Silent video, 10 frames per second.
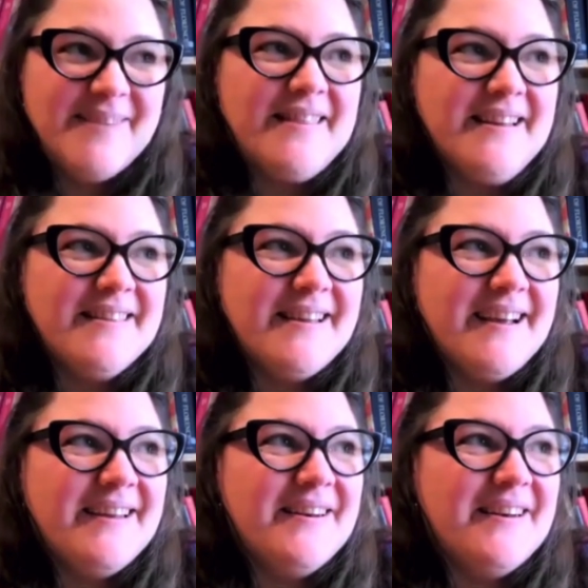think
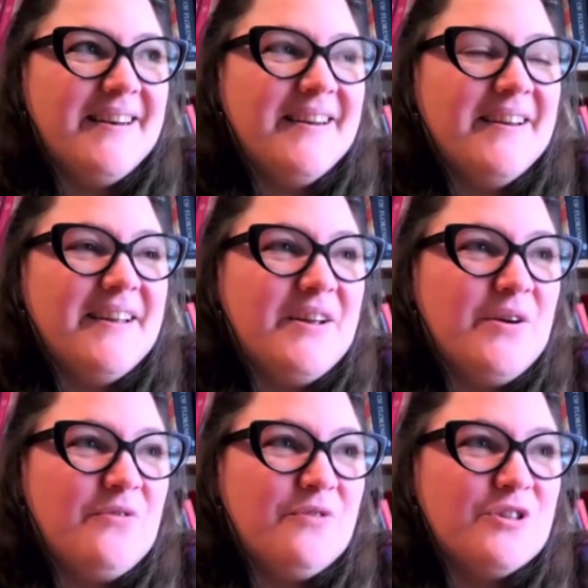that,
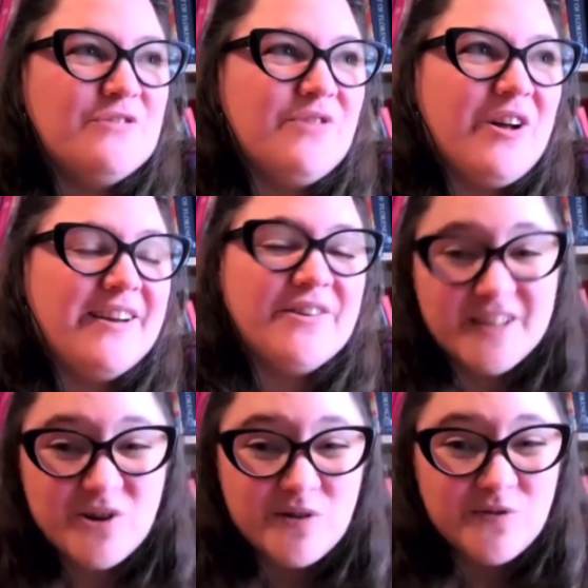first of all, I don't
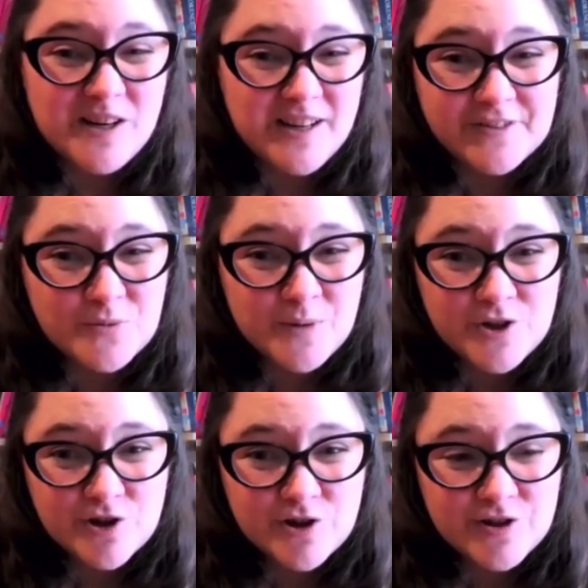think you have to be an English
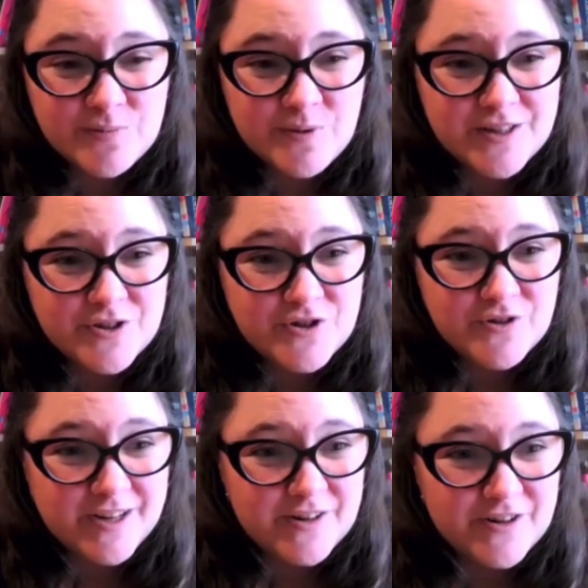major to be a student
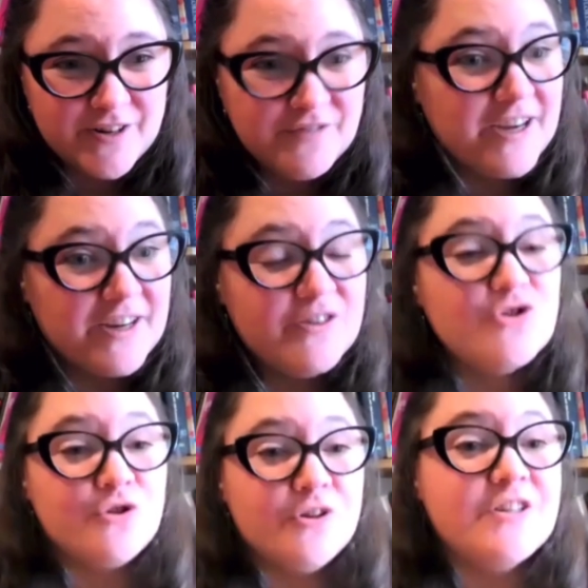editor. In fact, the
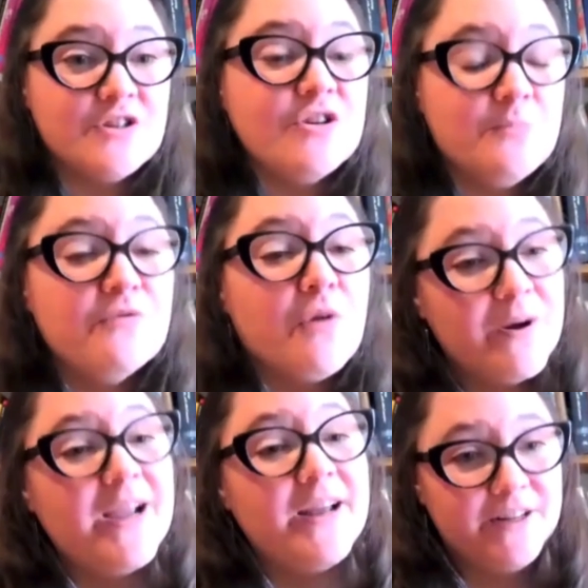journal existed before we
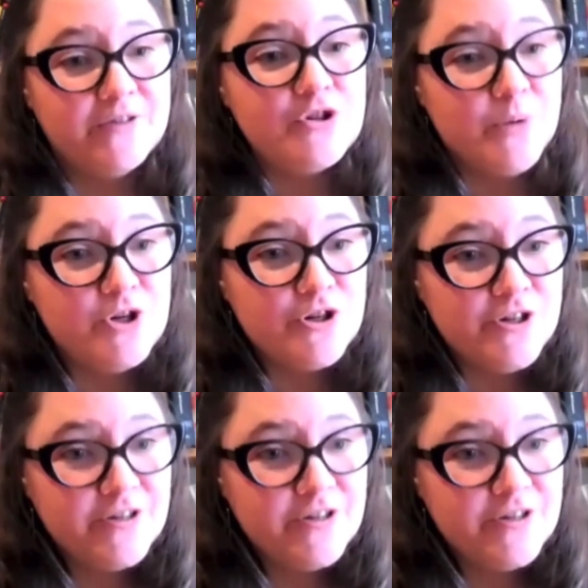had an English major.